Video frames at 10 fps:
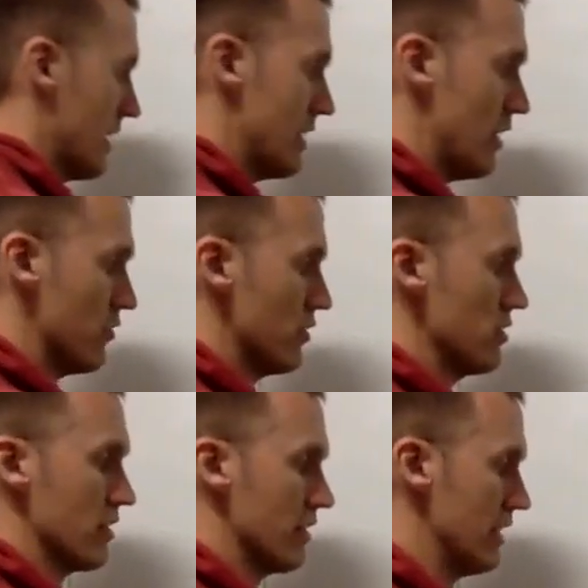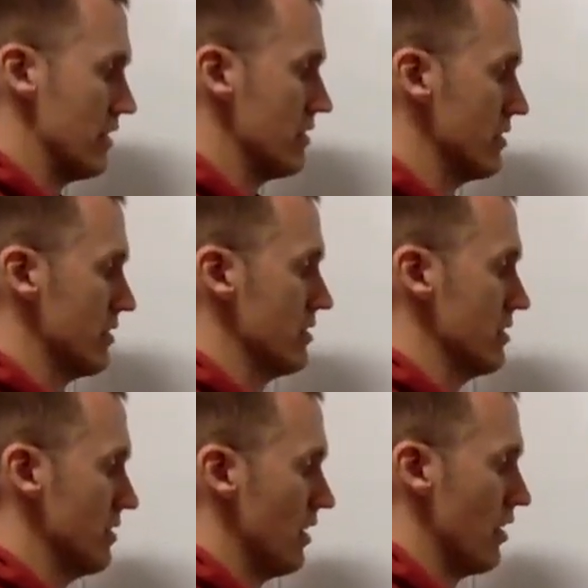And now if you look at this,
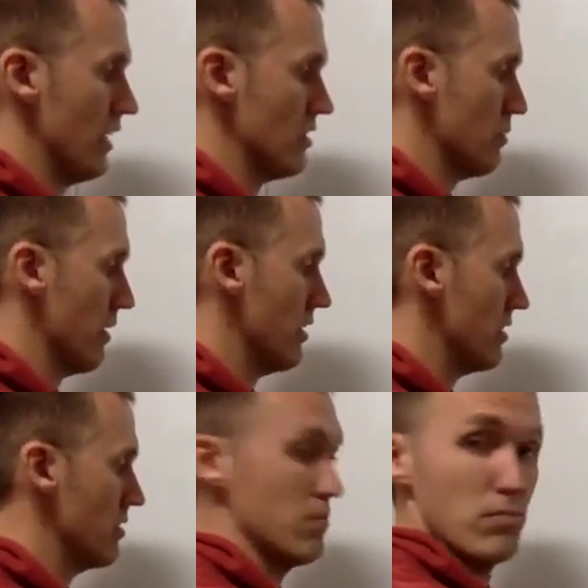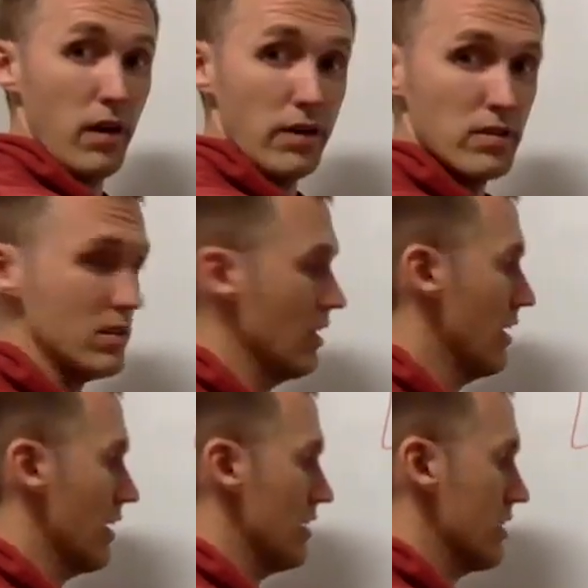our estimated model
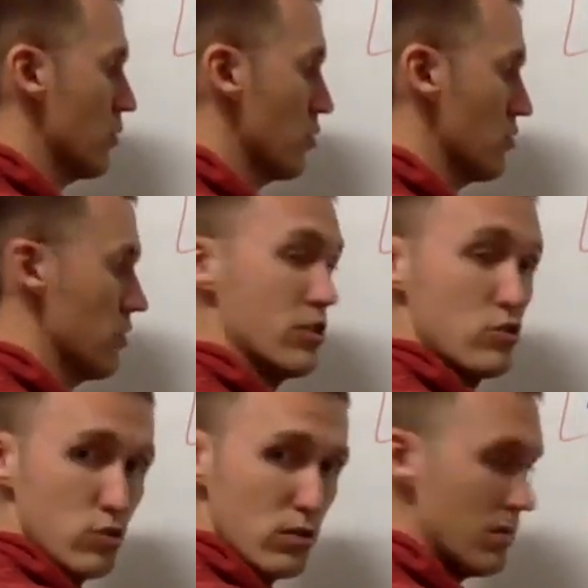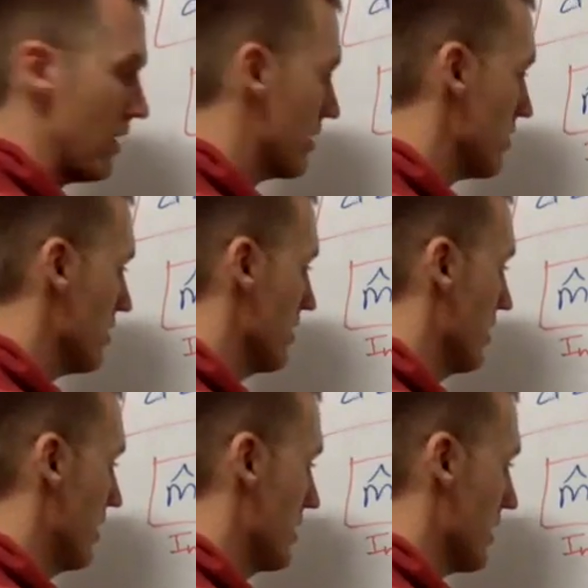is equal to the true model
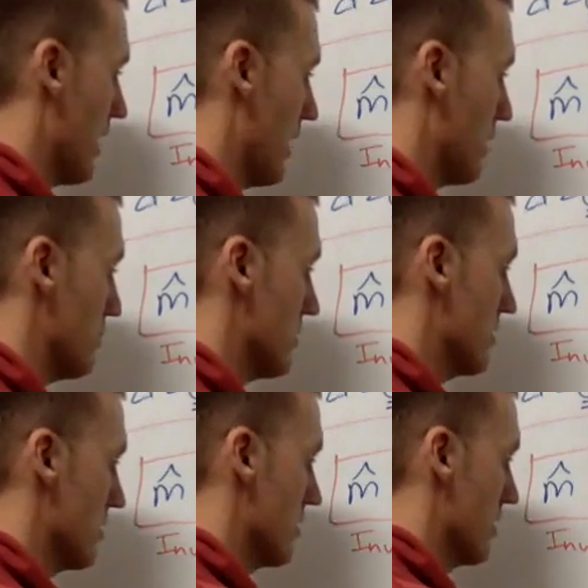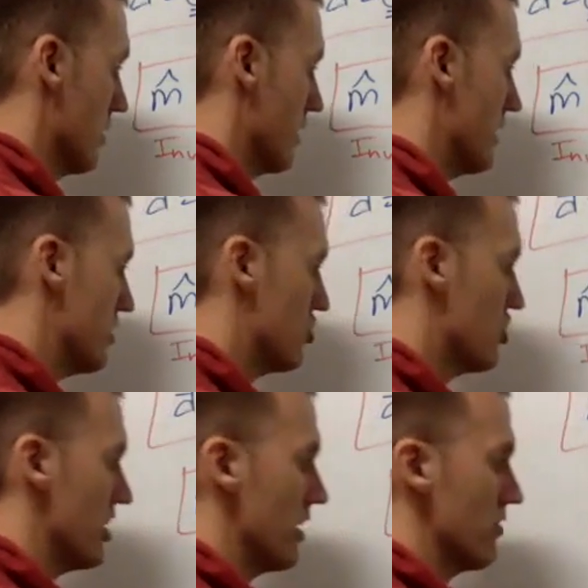times this
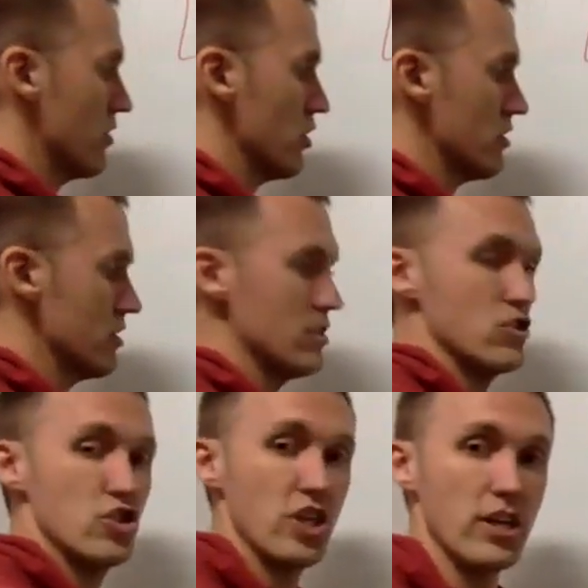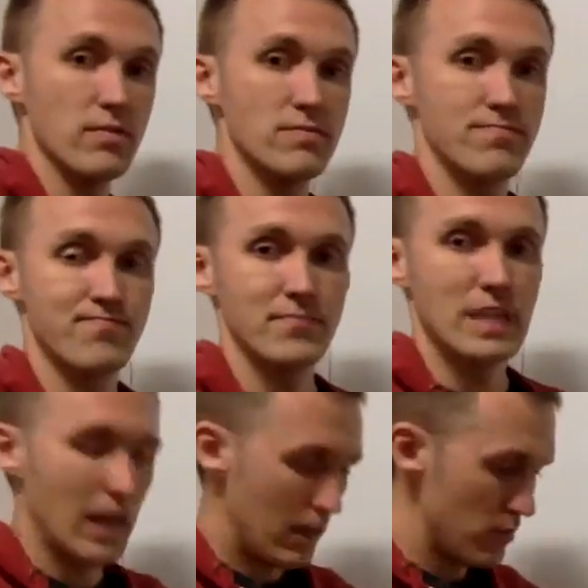G inverse G.
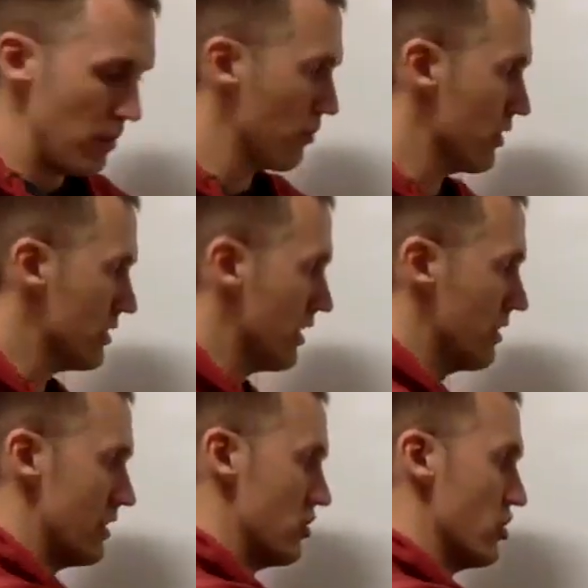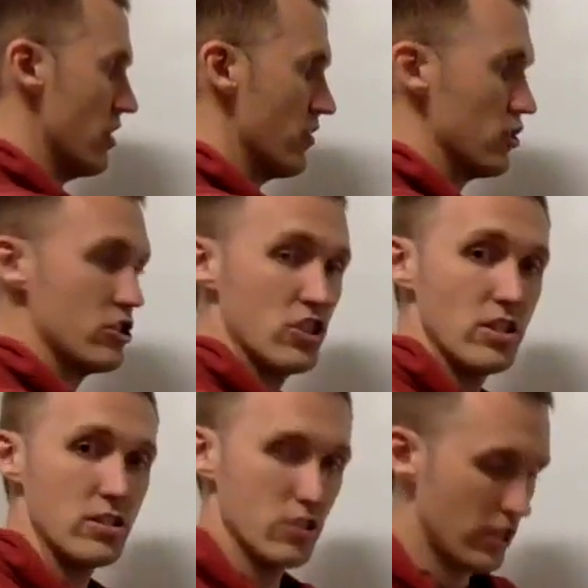And remember we said this G inverse
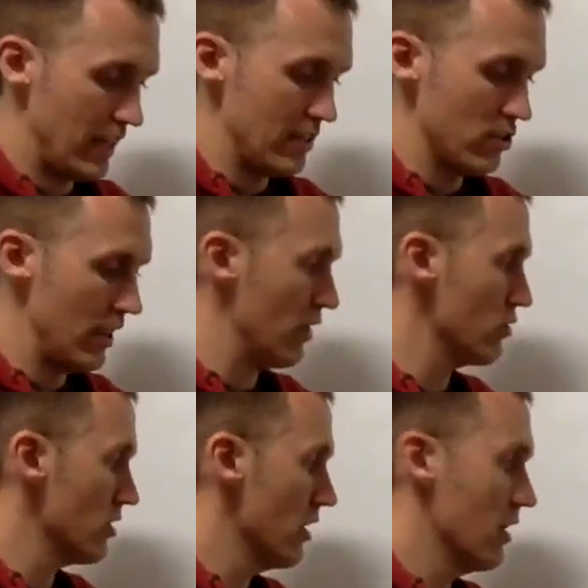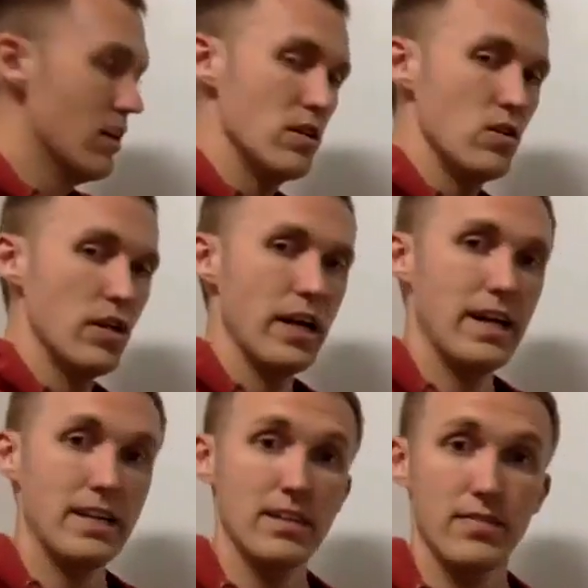G should cancel out,
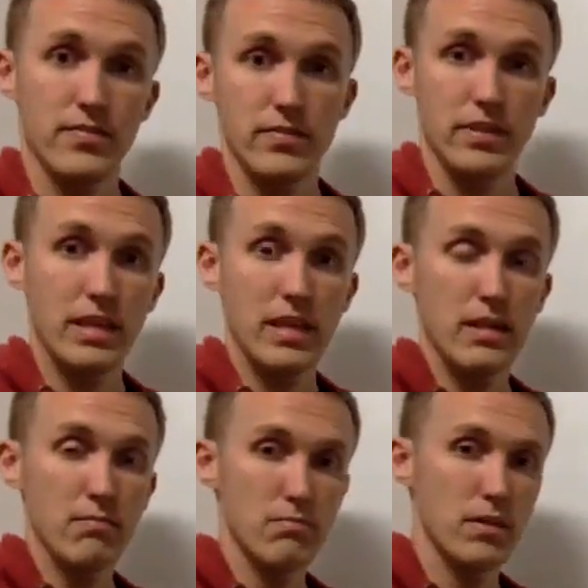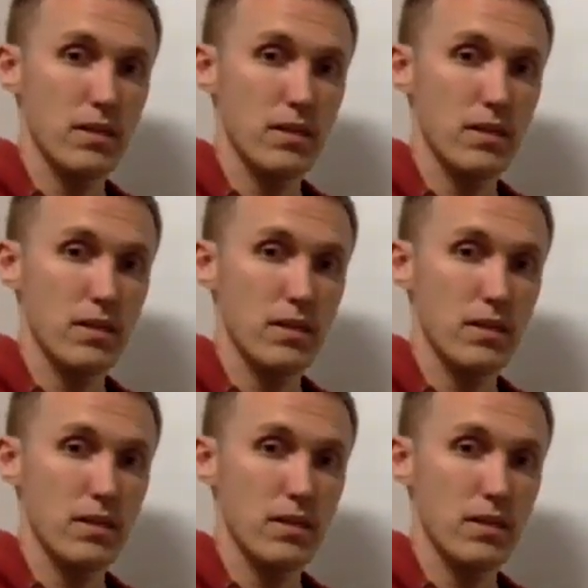and if the